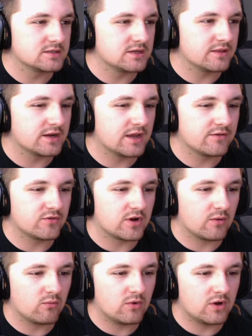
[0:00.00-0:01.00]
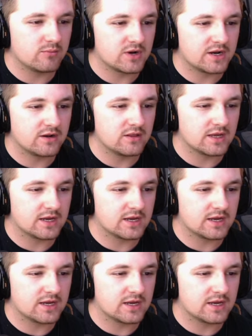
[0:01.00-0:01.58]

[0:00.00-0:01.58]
now that I have what I want, but like